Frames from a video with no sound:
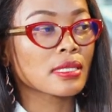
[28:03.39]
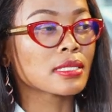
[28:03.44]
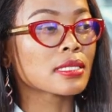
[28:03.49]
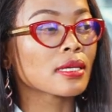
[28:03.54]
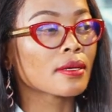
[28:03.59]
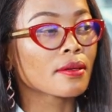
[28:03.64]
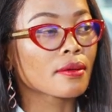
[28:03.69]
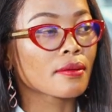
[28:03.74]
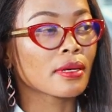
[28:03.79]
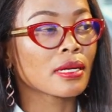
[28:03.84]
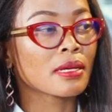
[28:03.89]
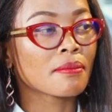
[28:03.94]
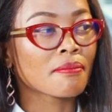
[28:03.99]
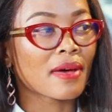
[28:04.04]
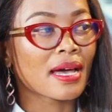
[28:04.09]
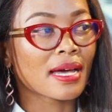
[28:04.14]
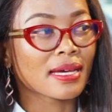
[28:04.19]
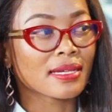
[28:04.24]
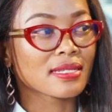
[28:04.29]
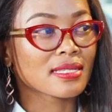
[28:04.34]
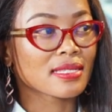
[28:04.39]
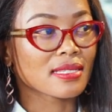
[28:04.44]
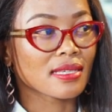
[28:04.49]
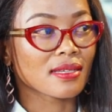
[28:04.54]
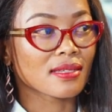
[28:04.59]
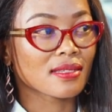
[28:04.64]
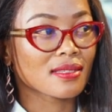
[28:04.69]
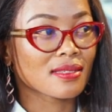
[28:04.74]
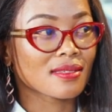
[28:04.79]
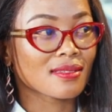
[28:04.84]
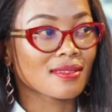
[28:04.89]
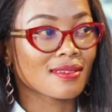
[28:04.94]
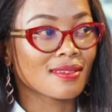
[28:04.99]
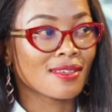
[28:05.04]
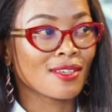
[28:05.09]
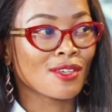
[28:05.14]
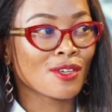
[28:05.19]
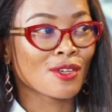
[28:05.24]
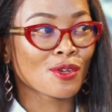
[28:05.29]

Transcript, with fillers: degree mindset. Mm-hmm.